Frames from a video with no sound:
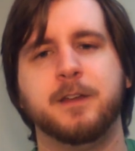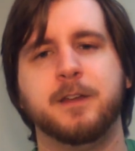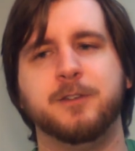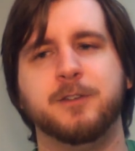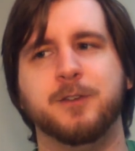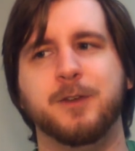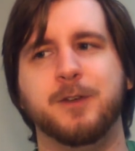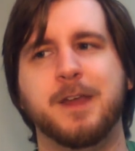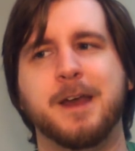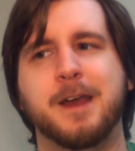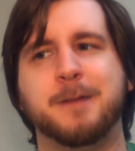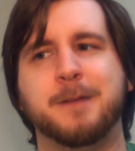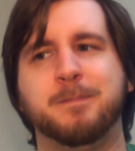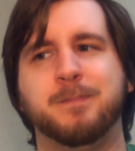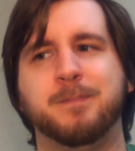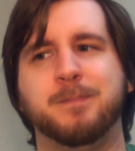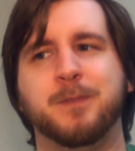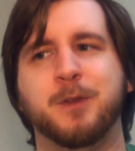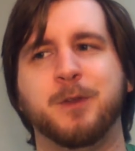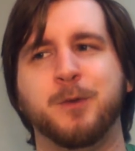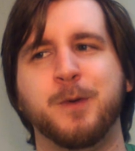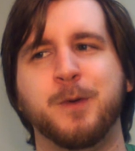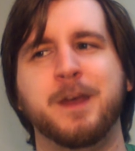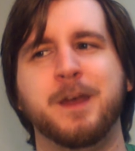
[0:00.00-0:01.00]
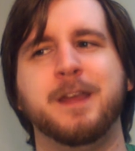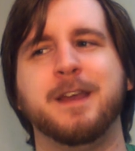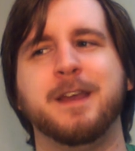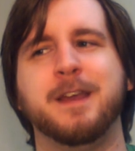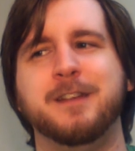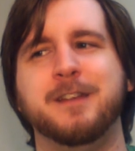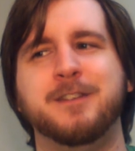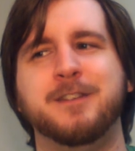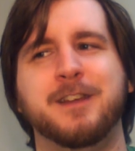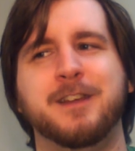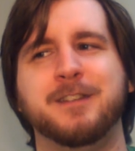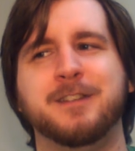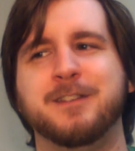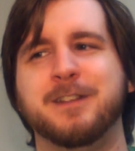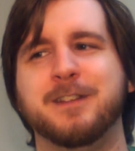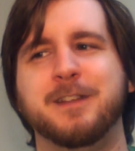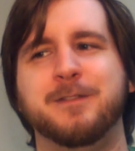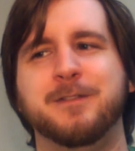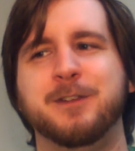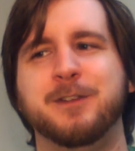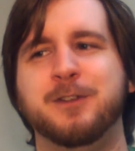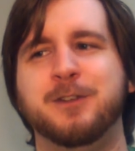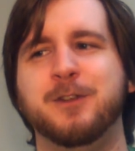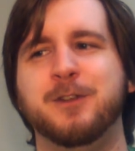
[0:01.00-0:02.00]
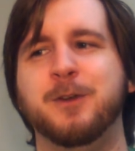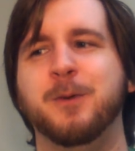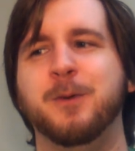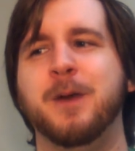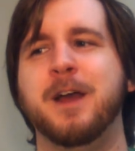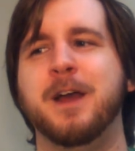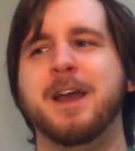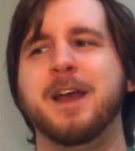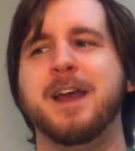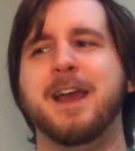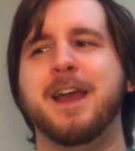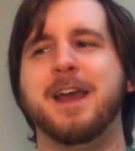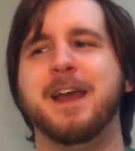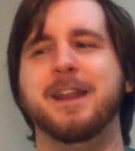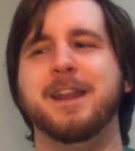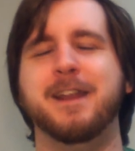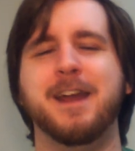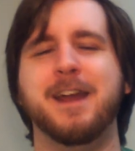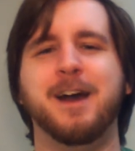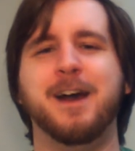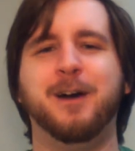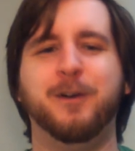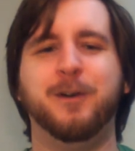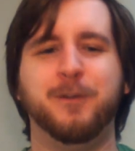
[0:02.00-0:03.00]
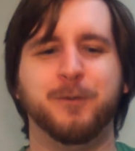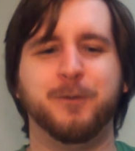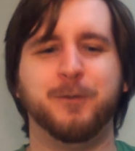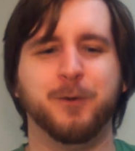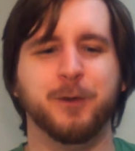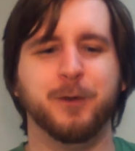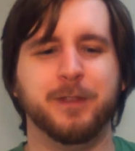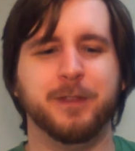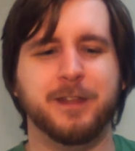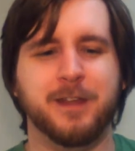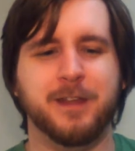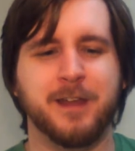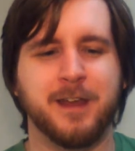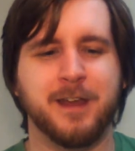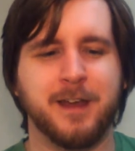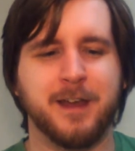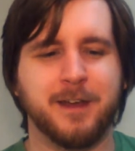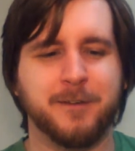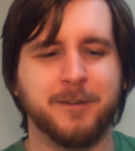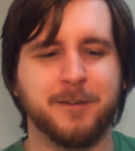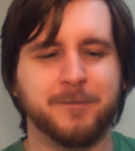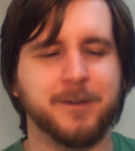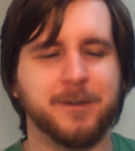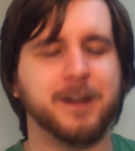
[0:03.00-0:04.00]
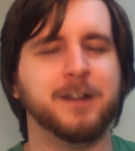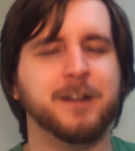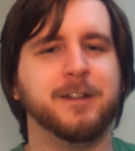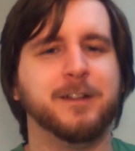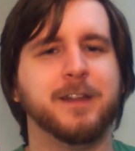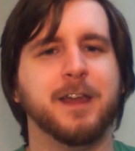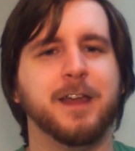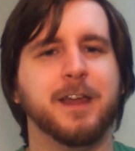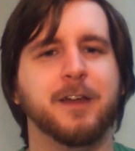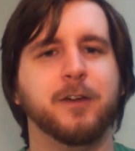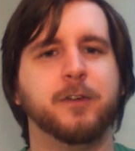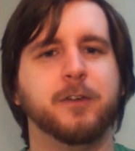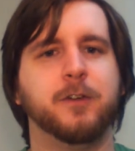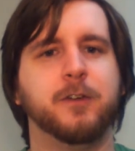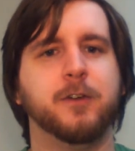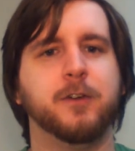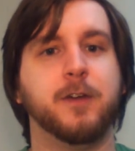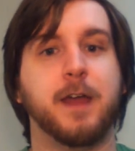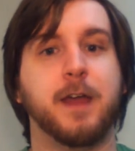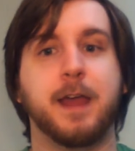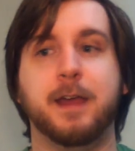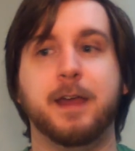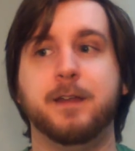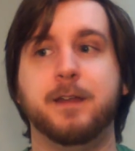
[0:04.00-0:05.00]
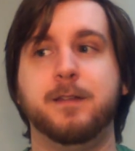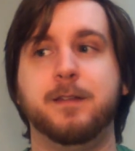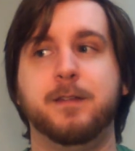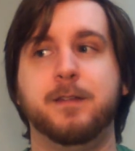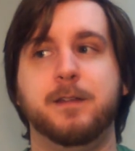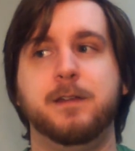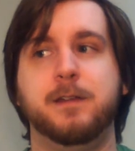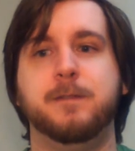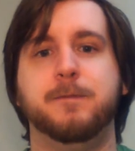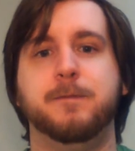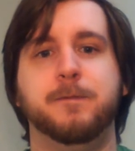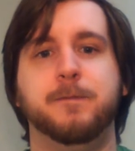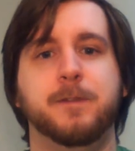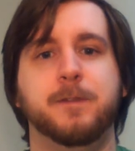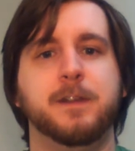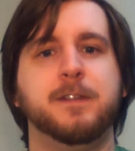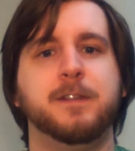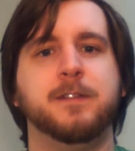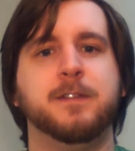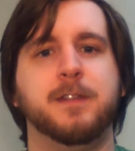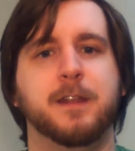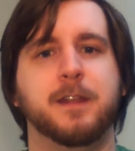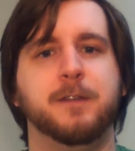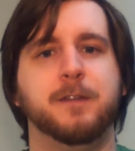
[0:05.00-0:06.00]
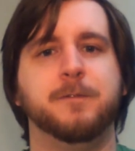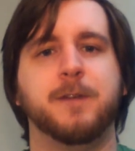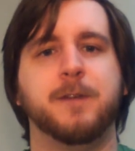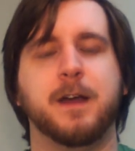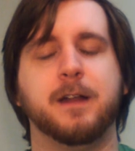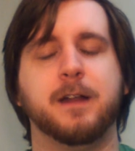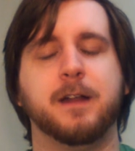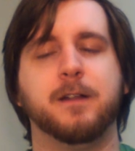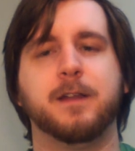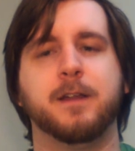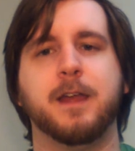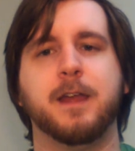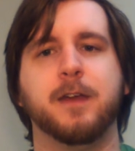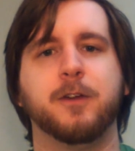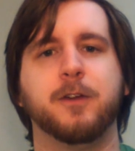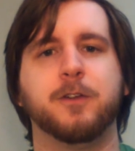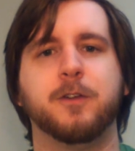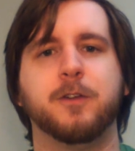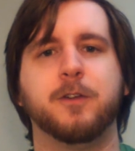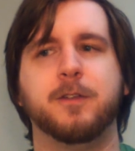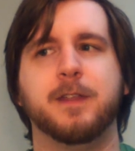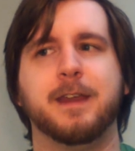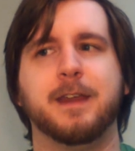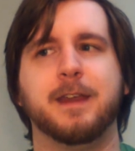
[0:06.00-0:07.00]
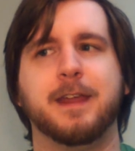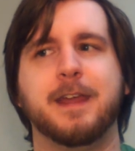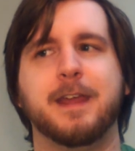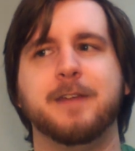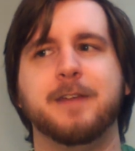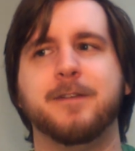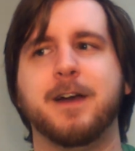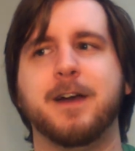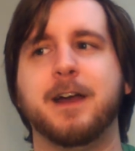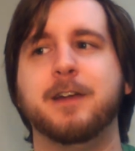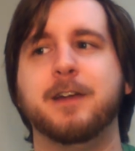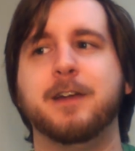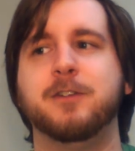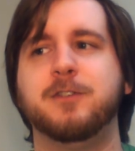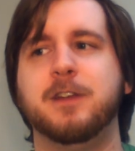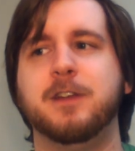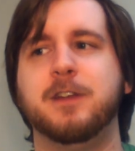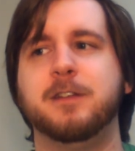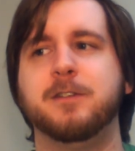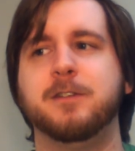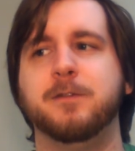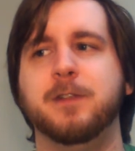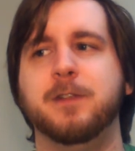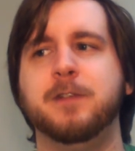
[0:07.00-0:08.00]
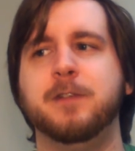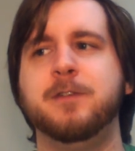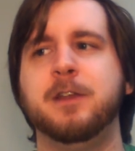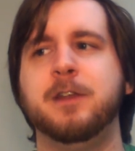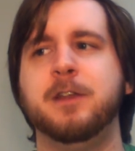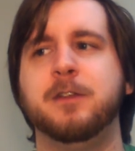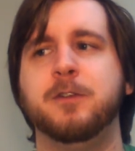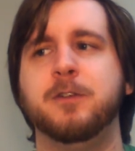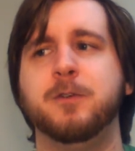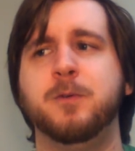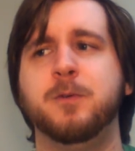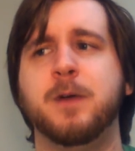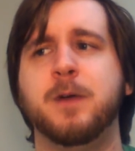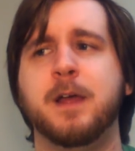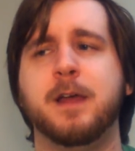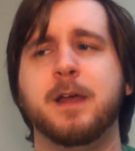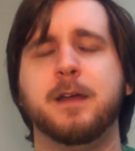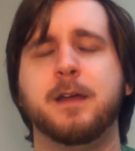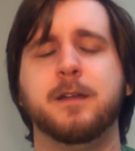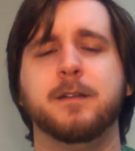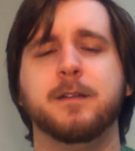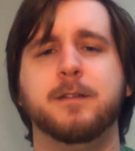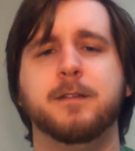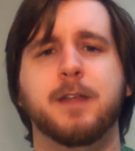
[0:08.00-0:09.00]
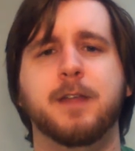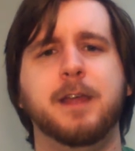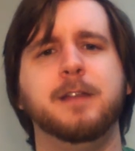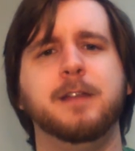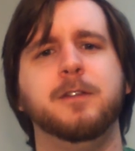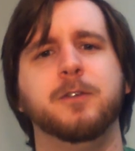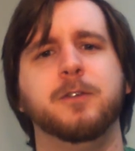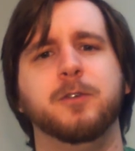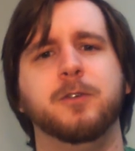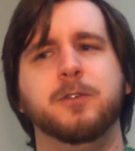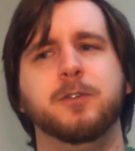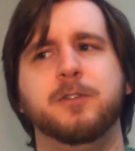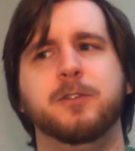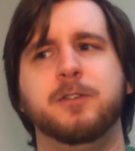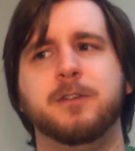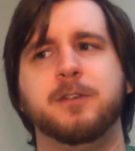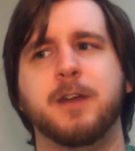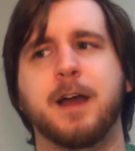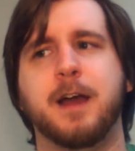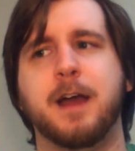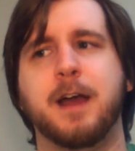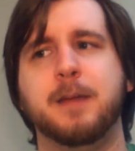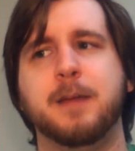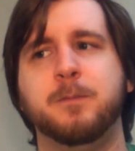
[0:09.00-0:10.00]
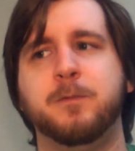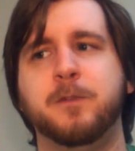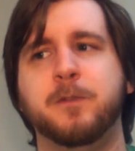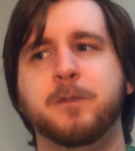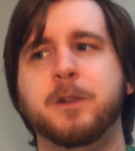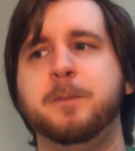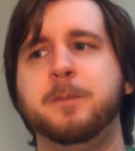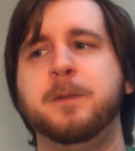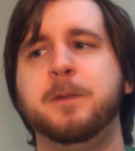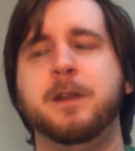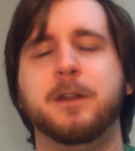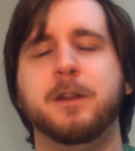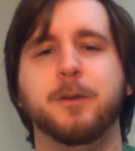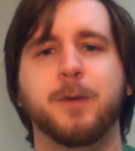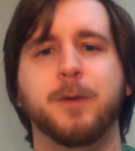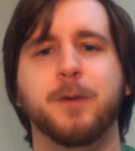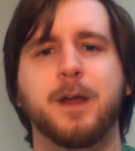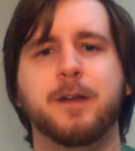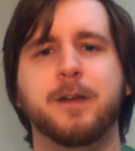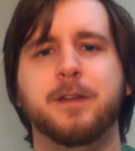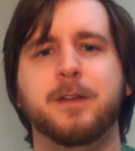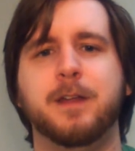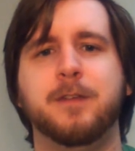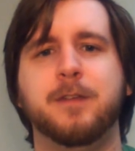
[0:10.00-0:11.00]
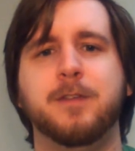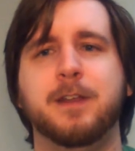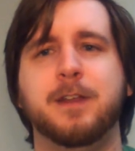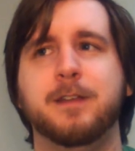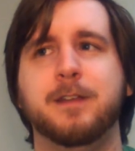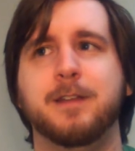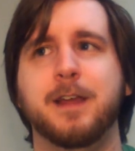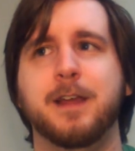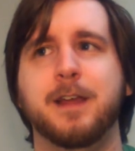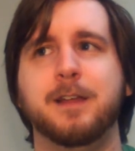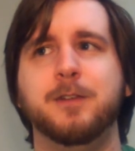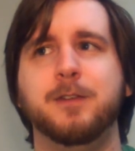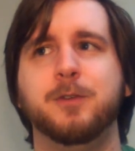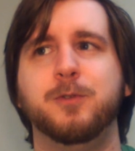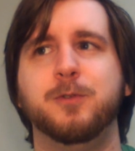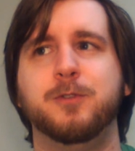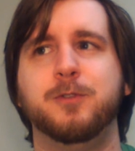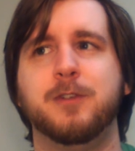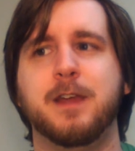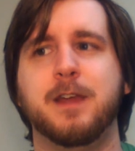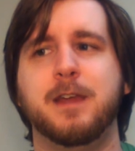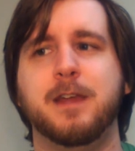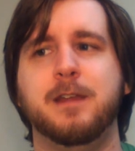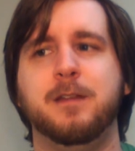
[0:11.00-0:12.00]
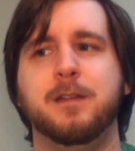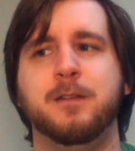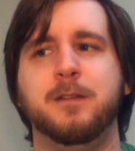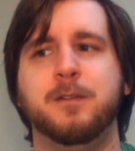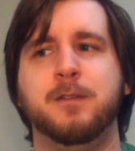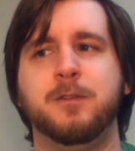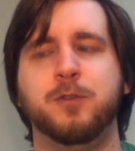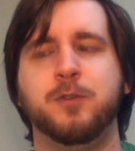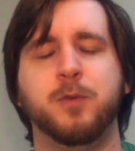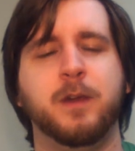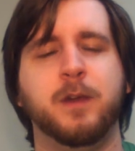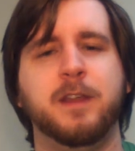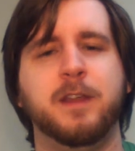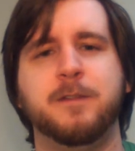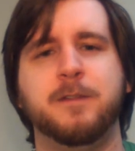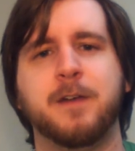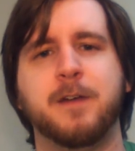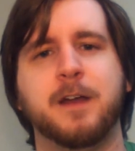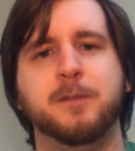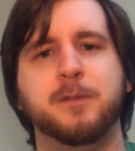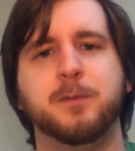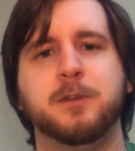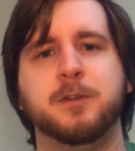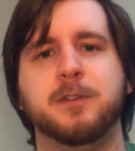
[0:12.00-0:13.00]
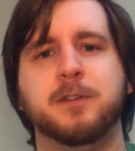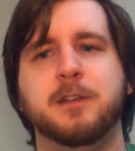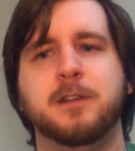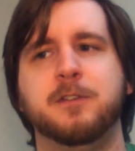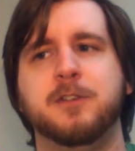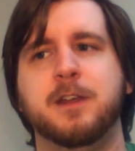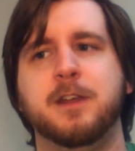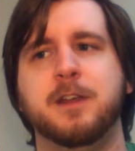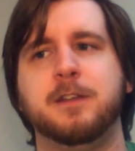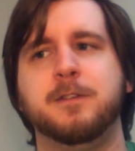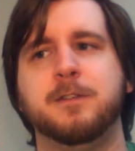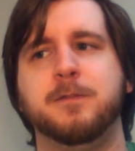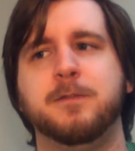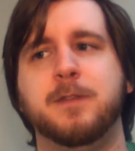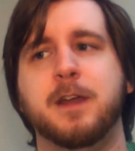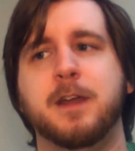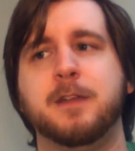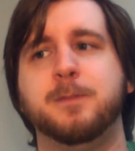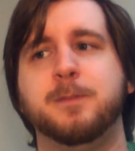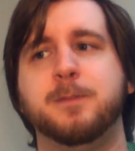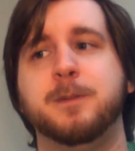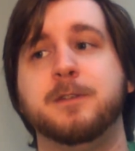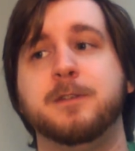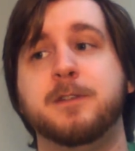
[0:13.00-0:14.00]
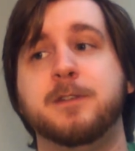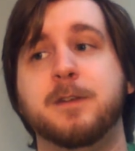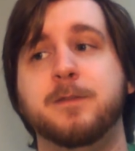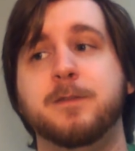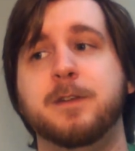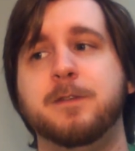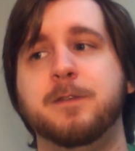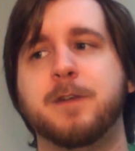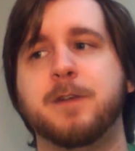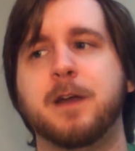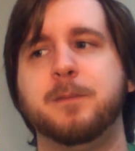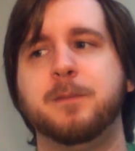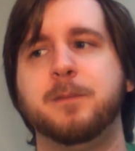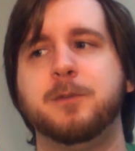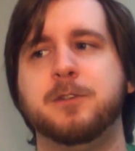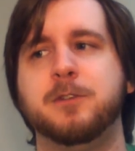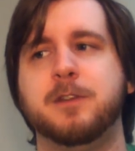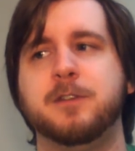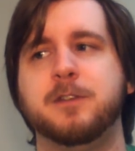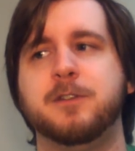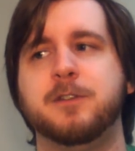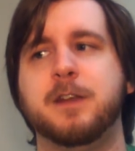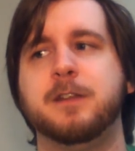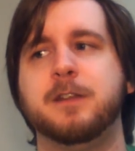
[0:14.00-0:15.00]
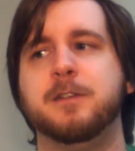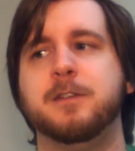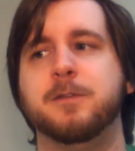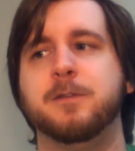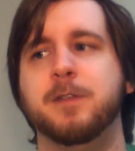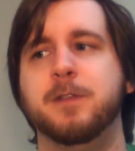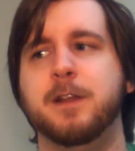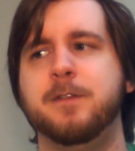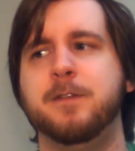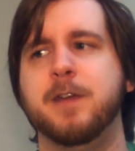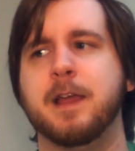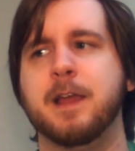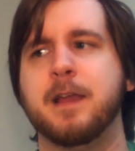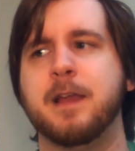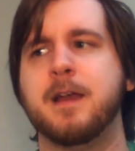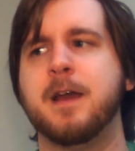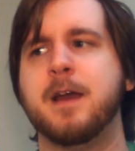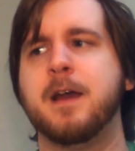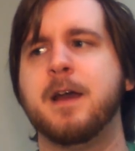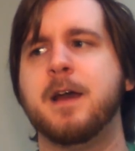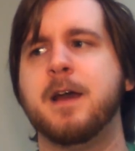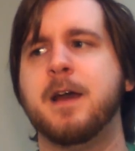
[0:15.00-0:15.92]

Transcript: So yeah, Quake, High Chance of Living 2. And now for the final character and the fifth and final character that I gave a higher chance of living to, Deluge. I'm flipping it around and giving Deluge a 25% chance of death, but 75% chance of living.